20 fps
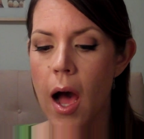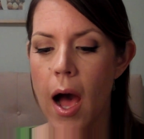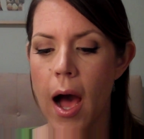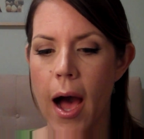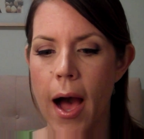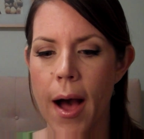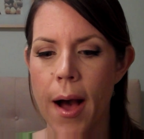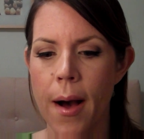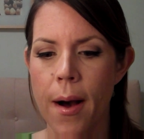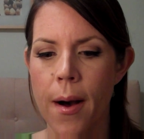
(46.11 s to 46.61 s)

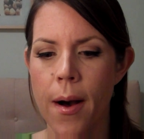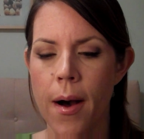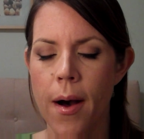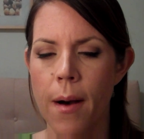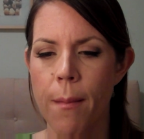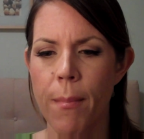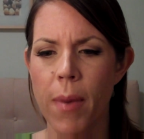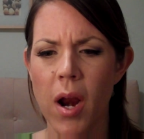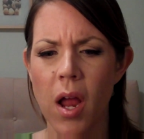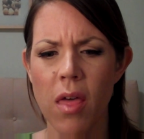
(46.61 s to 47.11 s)

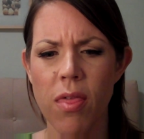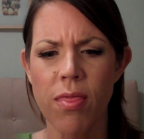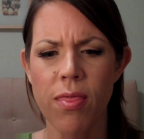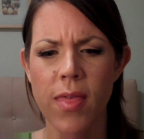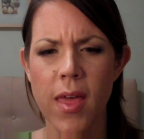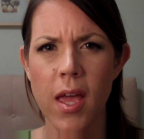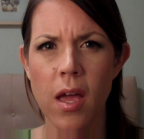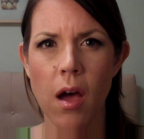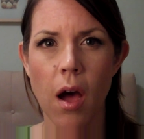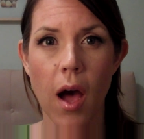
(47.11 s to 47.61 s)
Uh, but I
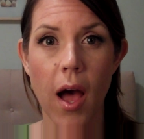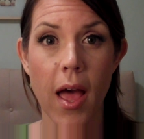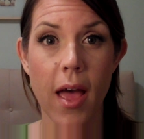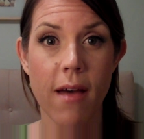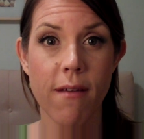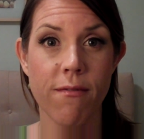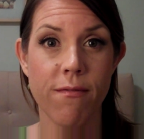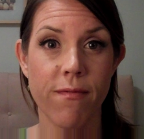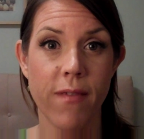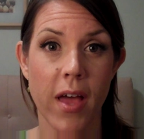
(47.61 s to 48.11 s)
think I
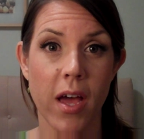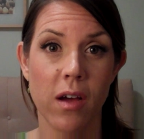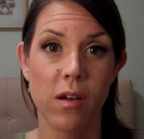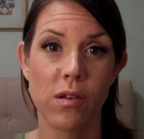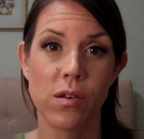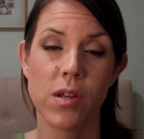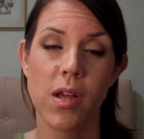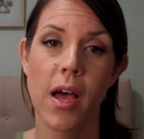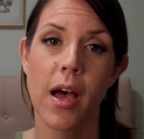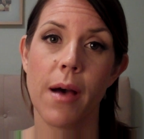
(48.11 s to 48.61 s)
have
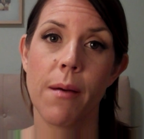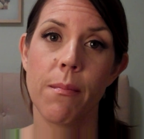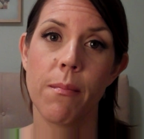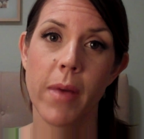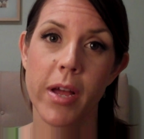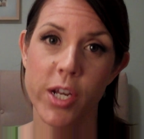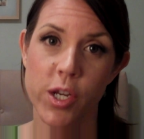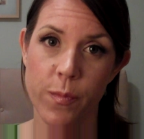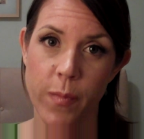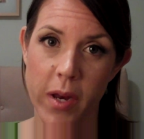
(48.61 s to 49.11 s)
found um,
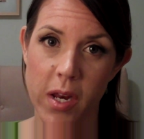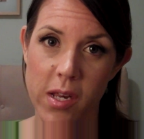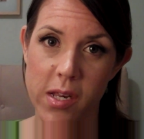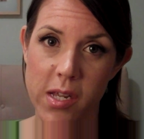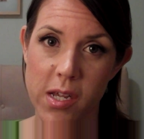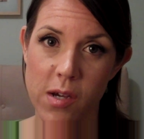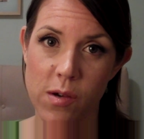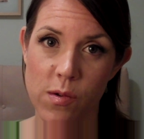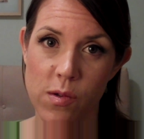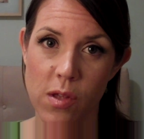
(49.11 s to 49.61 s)
much better
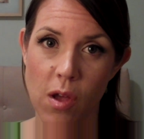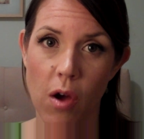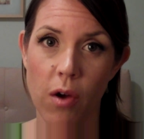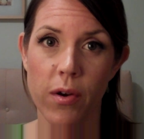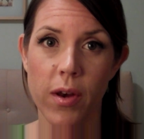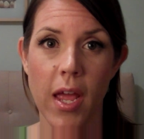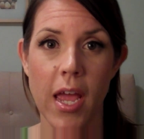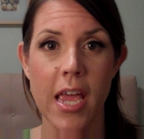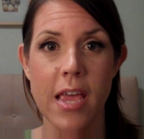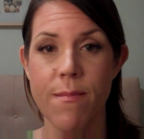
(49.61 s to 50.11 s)
deals
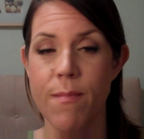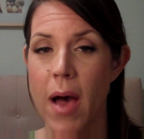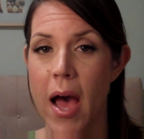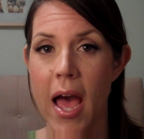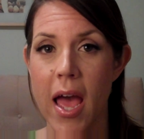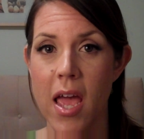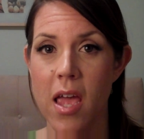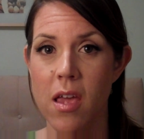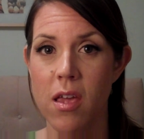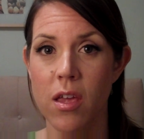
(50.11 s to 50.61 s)
on
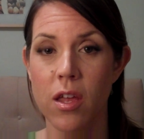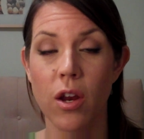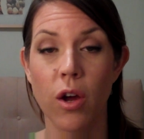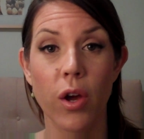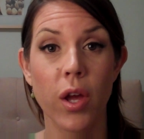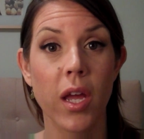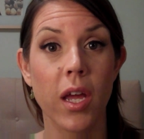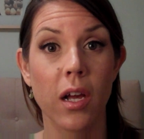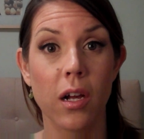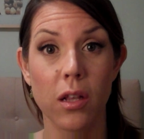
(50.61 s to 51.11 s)
eBay, you know,
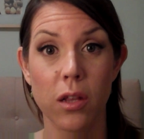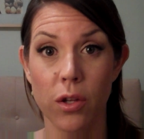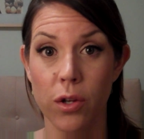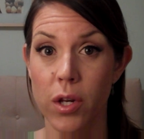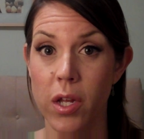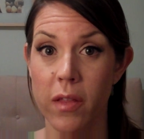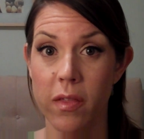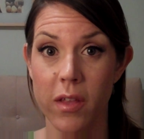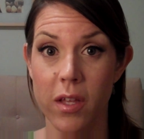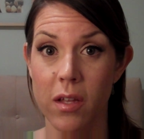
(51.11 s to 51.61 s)

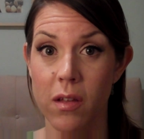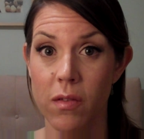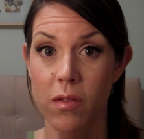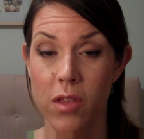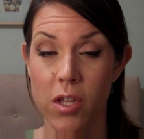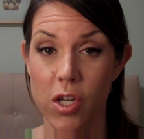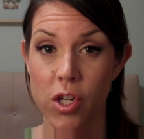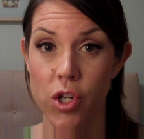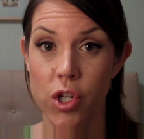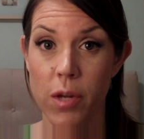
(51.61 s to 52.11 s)
including the,
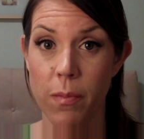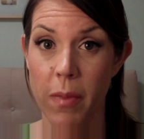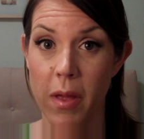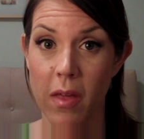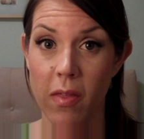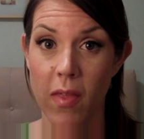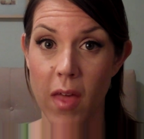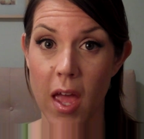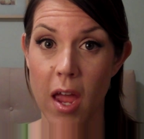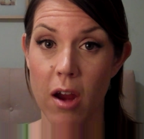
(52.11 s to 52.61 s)
the
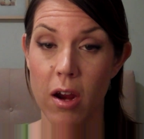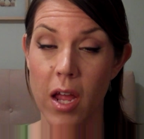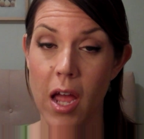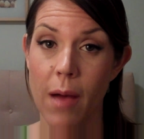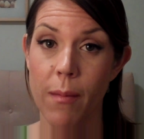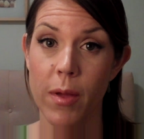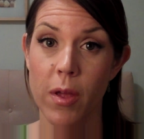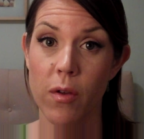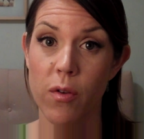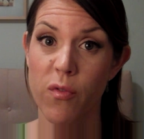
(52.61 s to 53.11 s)
shipping there
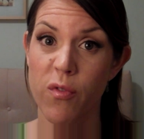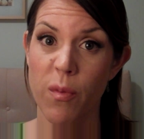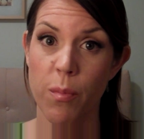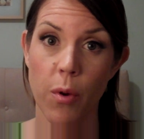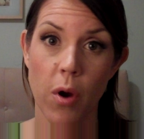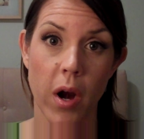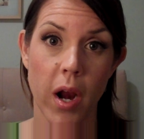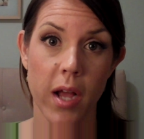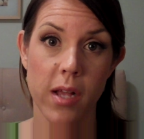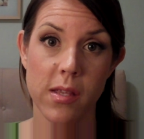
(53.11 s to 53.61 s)
coming for
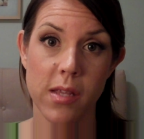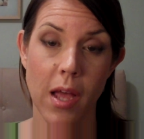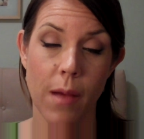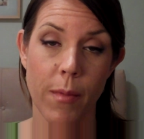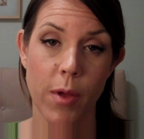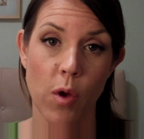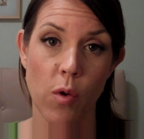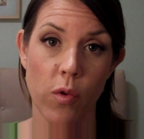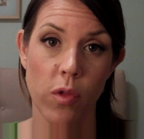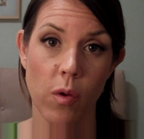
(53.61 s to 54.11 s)
products
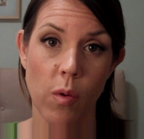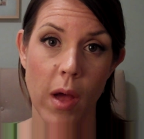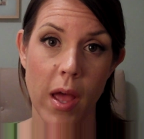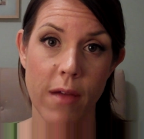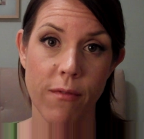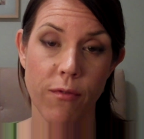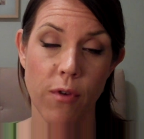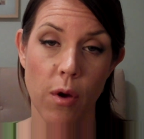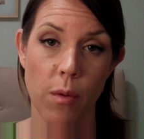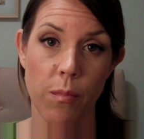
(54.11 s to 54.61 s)
coming all the way
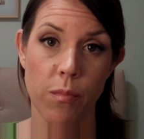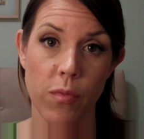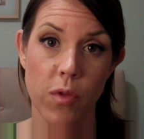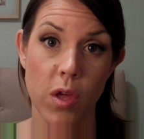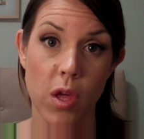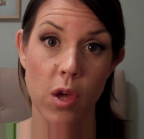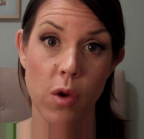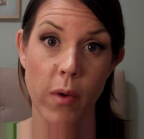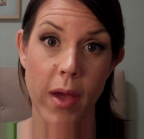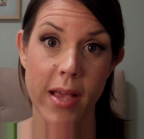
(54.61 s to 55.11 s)
from the
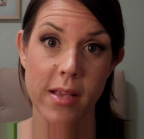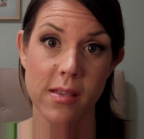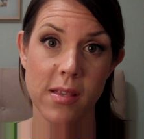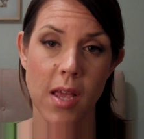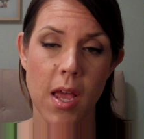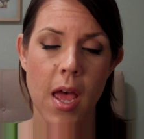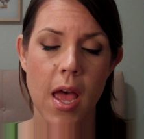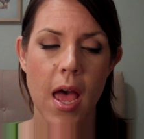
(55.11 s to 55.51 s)
US.